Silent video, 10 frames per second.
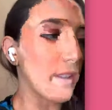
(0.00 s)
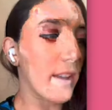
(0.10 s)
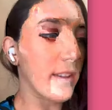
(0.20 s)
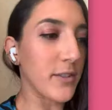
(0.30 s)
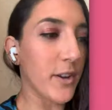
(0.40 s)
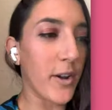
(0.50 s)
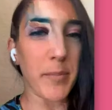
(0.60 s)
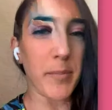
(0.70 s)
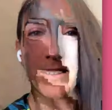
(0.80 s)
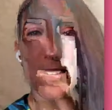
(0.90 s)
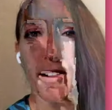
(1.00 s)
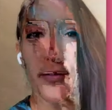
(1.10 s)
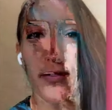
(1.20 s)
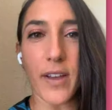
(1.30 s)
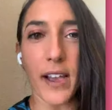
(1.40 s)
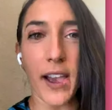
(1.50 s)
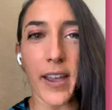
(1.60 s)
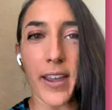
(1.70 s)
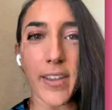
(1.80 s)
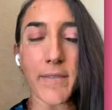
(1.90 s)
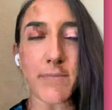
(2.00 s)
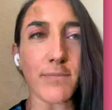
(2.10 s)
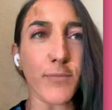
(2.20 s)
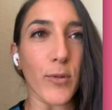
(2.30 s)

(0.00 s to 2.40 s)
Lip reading: As a daughter myself, I